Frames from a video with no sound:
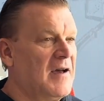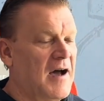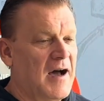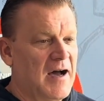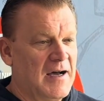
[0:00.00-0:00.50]

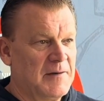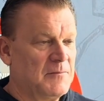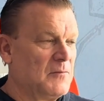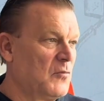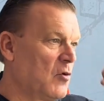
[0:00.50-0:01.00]

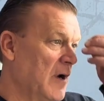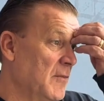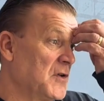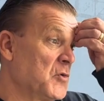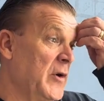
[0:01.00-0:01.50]
We're in
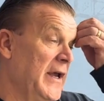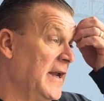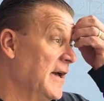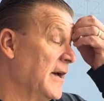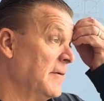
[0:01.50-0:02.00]

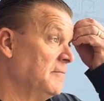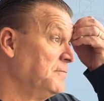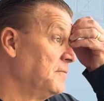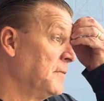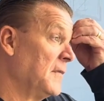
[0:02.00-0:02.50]
between a
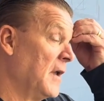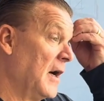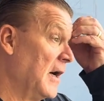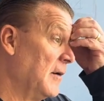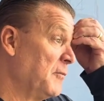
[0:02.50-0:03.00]

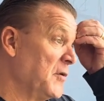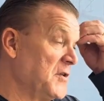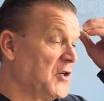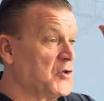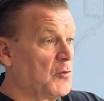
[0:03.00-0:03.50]

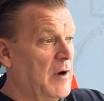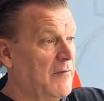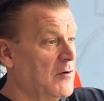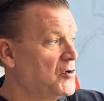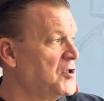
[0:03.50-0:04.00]
potential
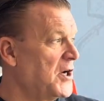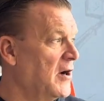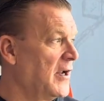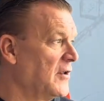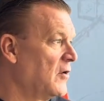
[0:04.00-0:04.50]
revenue
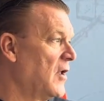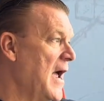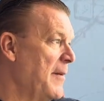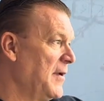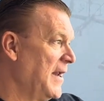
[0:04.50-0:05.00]
sharing that will
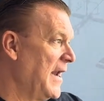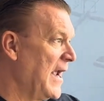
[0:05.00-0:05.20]
happen in